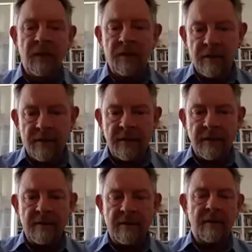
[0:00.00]
onion
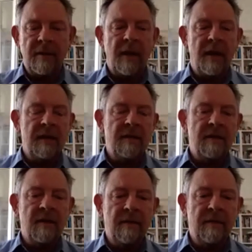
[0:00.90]
skins, and
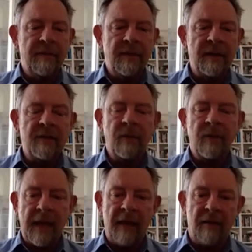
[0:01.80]
the next
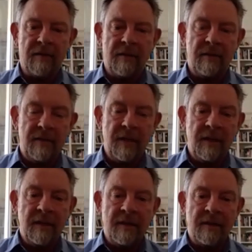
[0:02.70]
one out
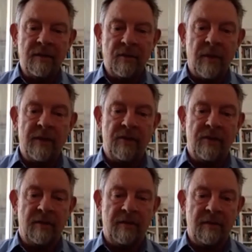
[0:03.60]
is
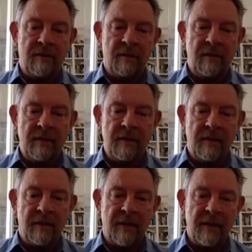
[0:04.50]
Eurasia, into
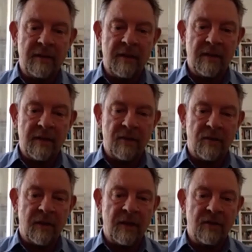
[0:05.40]
Afghanistan,
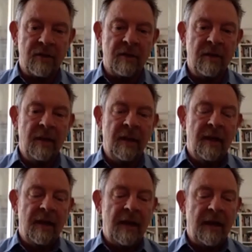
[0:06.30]
Central Asia,
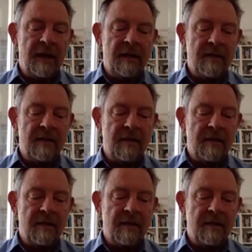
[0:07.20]
and